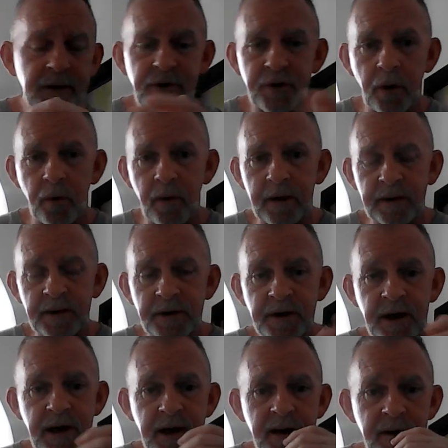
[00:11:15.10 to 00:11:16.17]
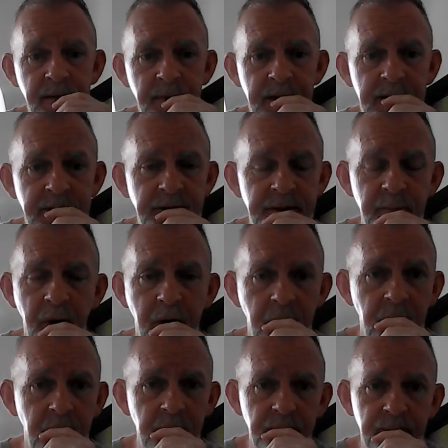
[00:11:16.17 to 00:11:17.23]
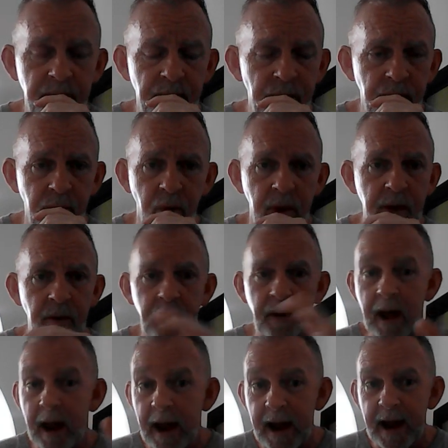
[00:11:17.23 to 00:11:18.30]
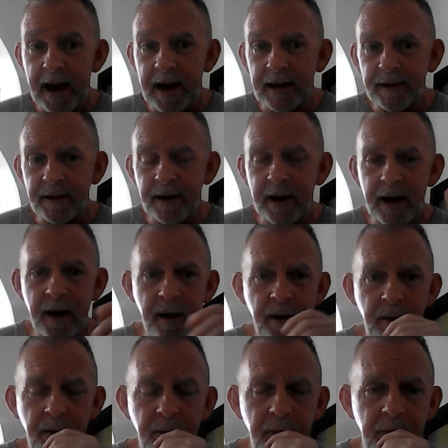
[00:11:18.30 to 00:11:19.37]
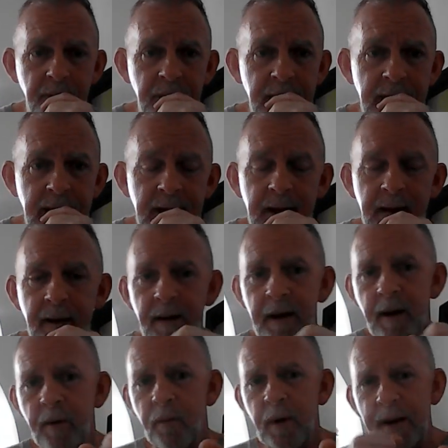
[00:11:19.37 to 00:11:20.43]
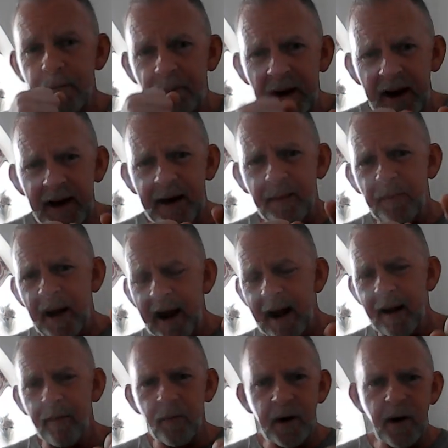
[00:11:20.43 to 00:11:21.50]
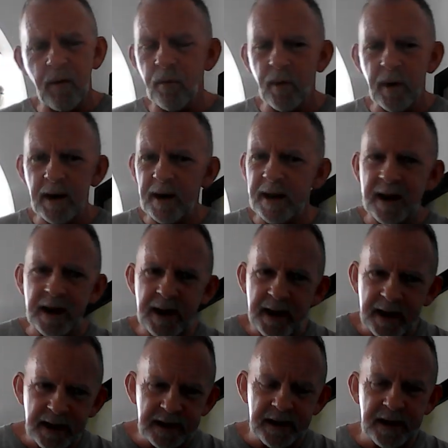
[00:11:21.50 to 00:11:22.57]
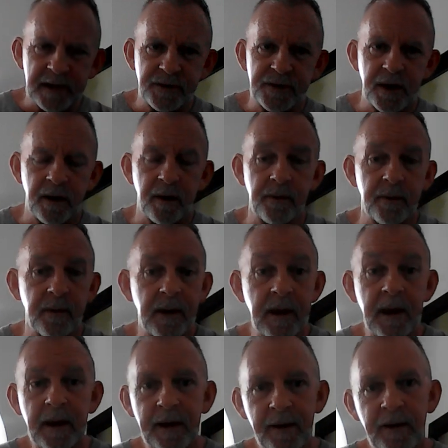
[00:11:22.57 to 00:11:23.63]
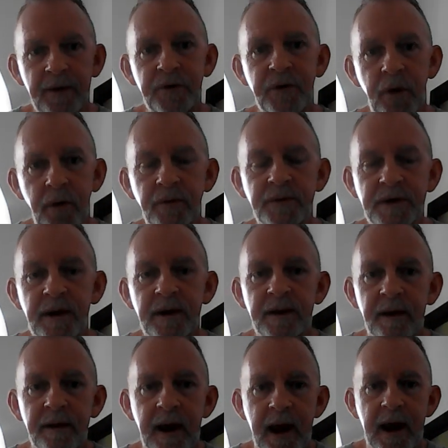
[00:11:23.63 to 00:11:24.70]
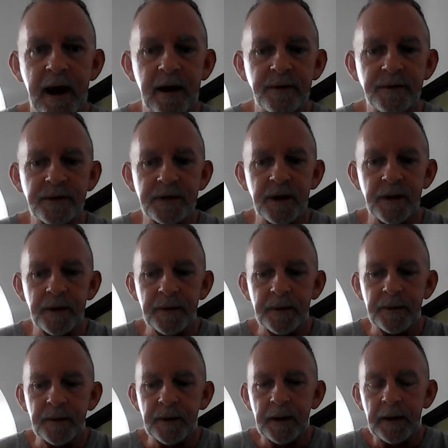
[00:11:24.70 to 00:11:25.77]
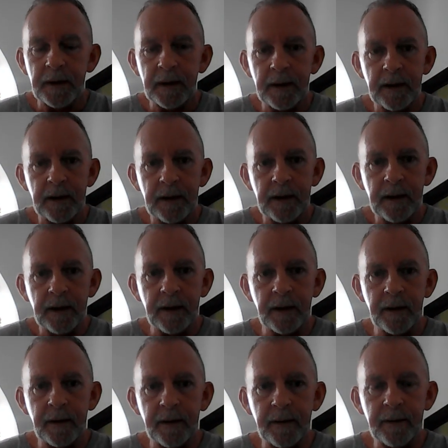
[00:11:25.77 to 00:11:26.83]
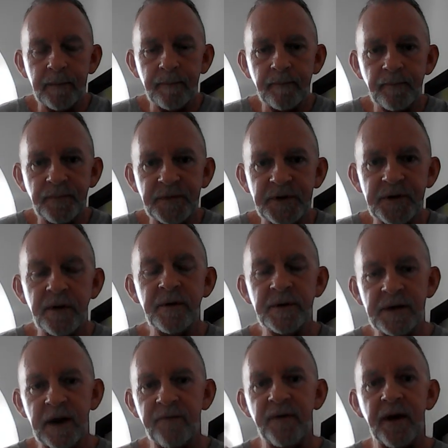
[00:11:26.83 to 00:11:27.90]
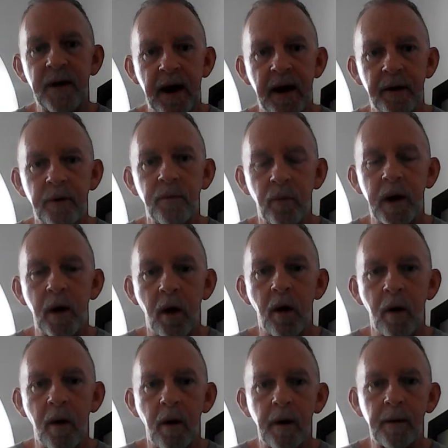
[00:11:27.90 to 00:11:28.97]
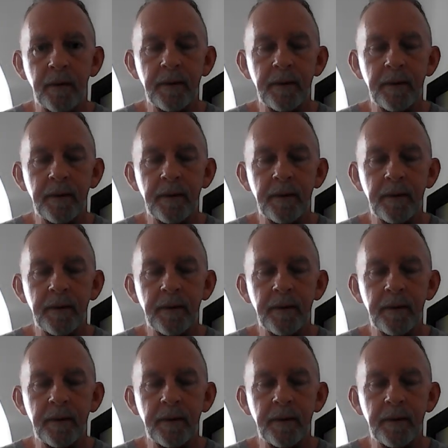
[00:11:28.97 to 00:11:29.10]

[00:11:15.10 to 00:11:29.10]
join the gym and spar real light. You know, you know we pity pat. We don't really hit each other. You know, it turns into that. So uh, as soon as they figure out who we are,